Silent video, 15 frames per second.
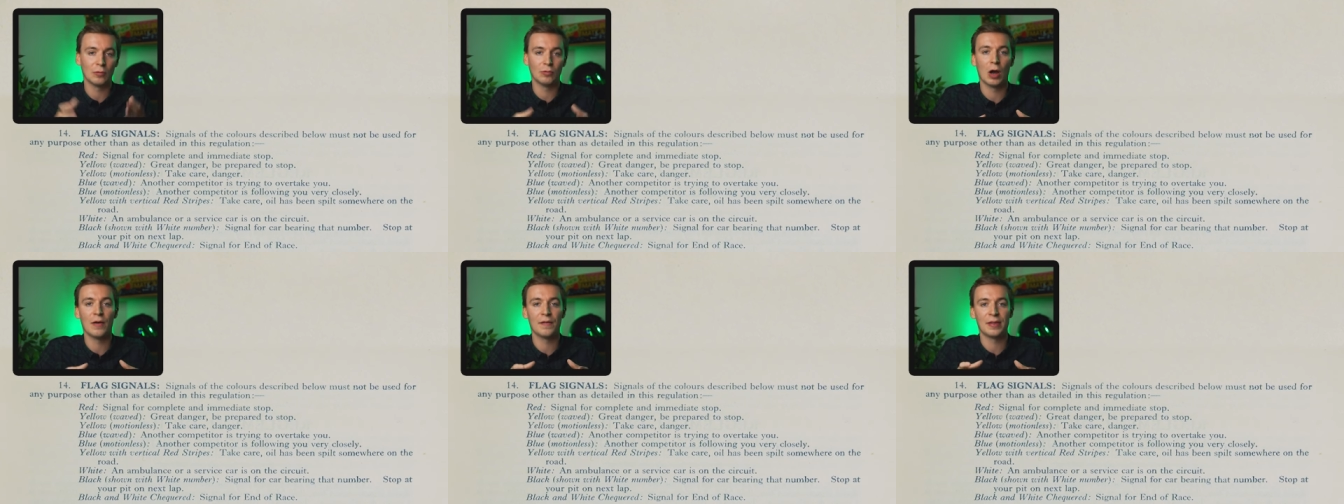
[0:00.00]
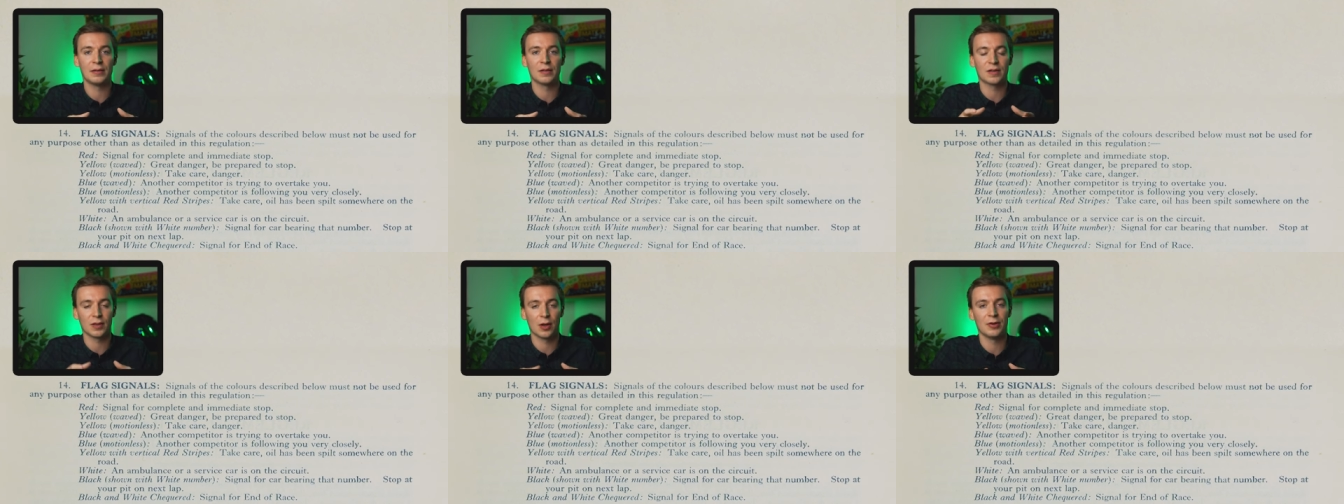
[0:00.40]
rather
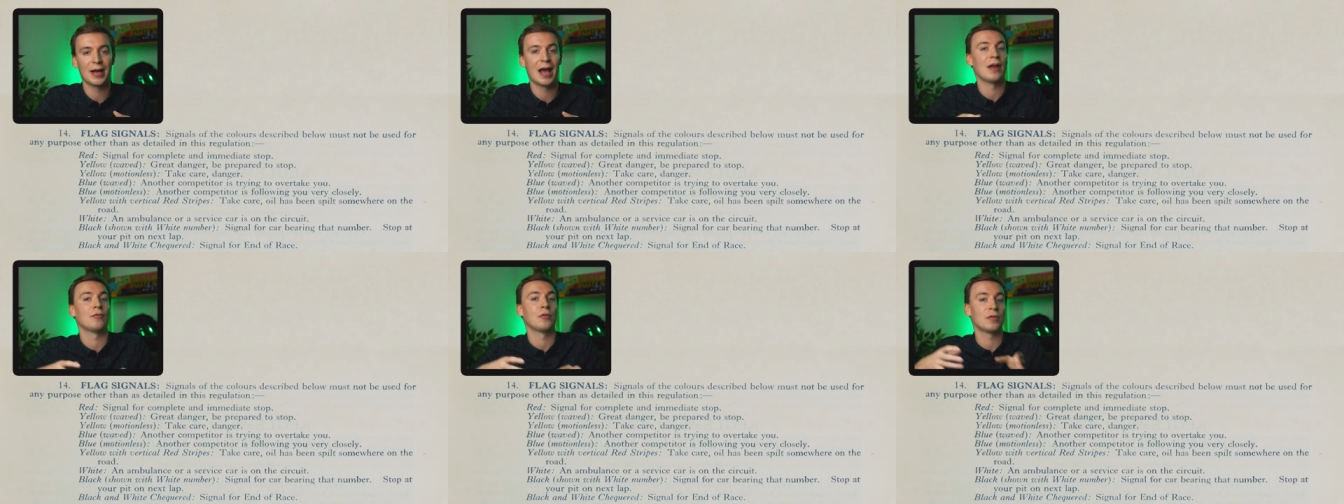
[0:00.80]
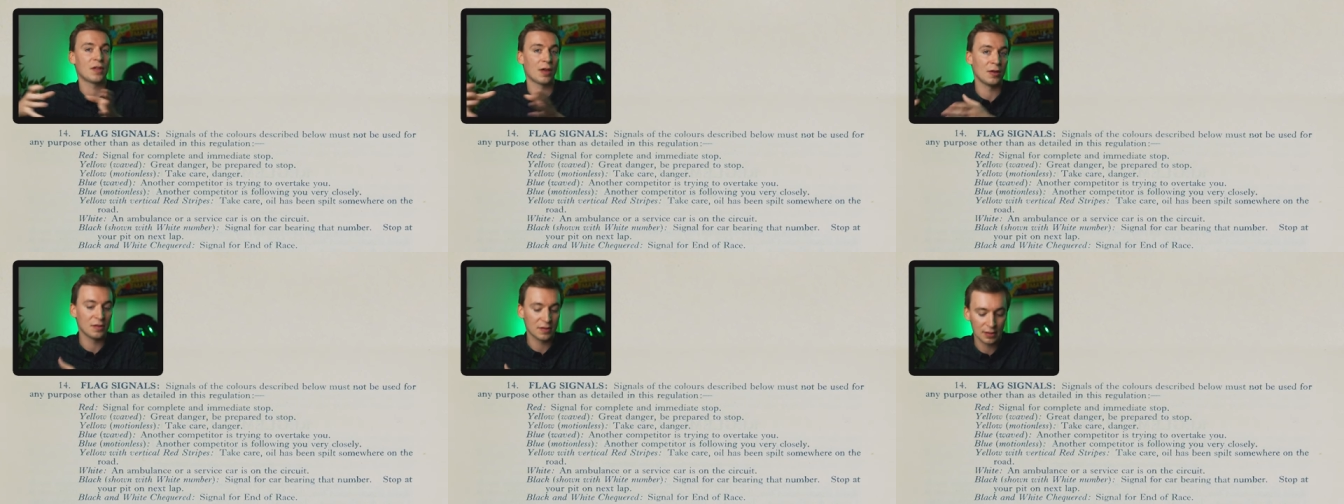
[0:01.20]
than slow down and
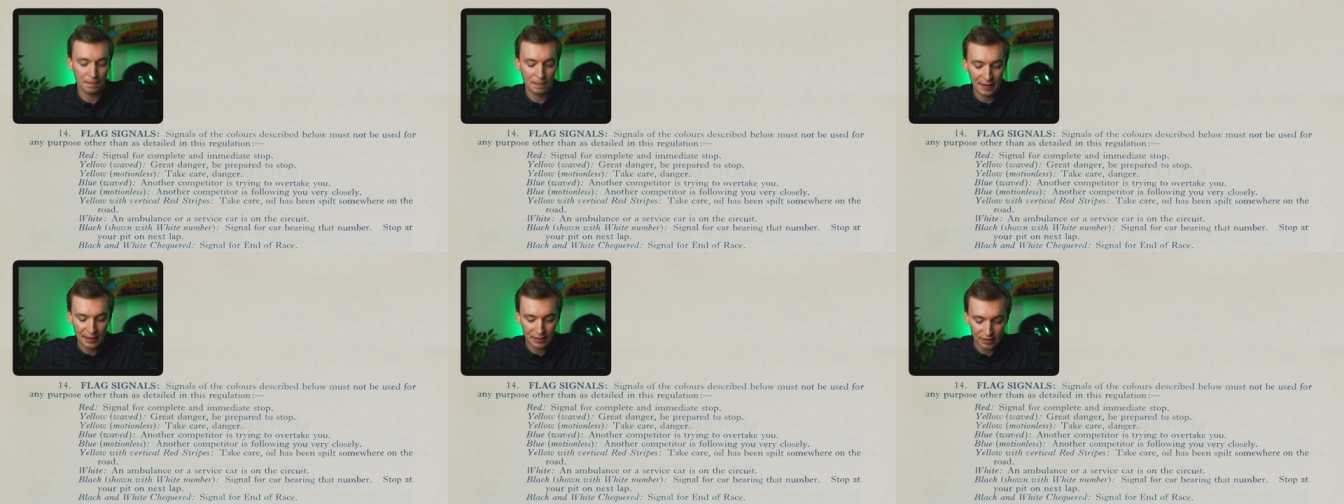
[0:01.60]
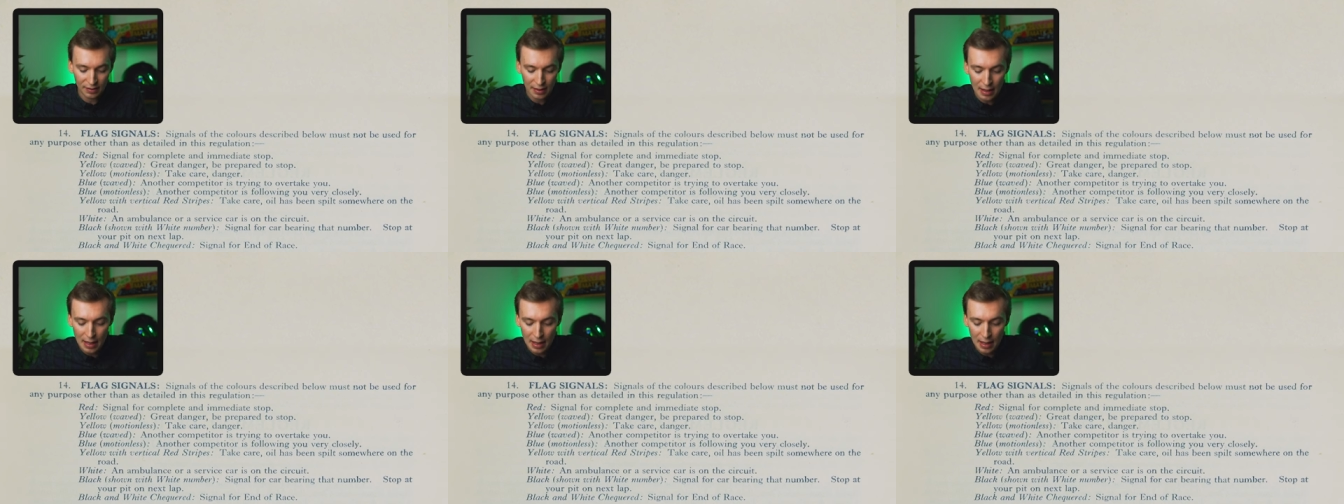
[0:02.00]
return to the pits.